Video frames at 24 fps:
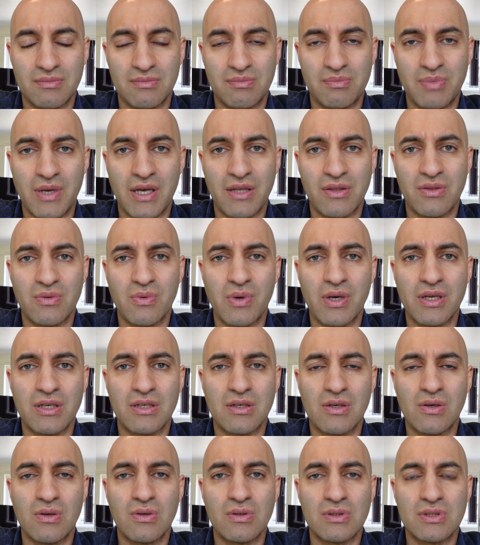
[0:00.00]
pathway
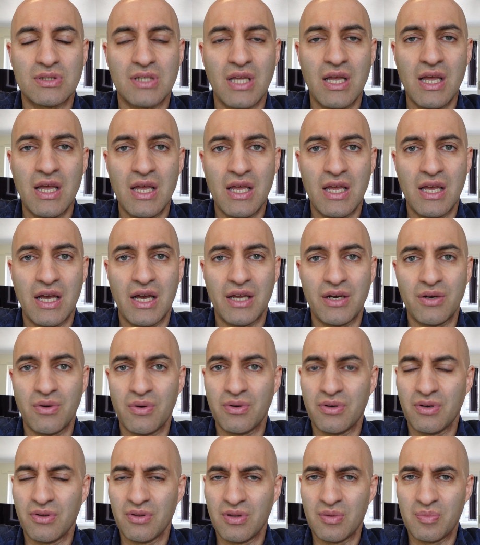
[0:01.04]
course. I
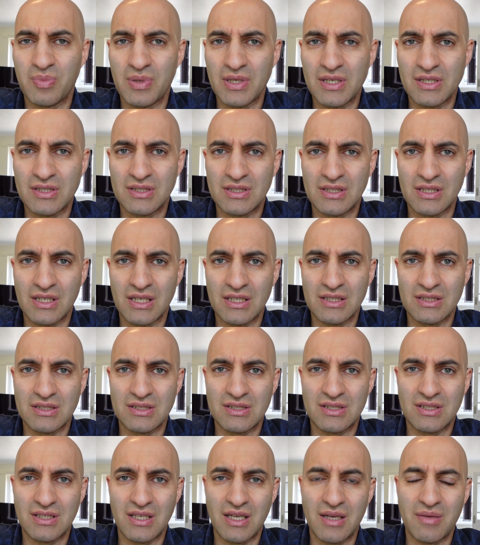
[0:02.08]
know in other
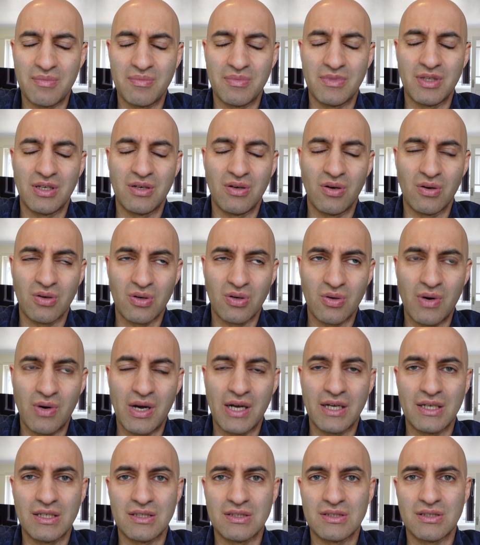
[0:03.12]
PCNs they're not
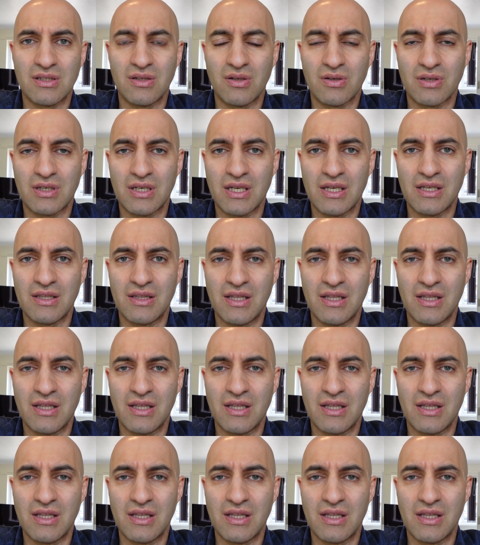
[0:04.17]
quite as lucky.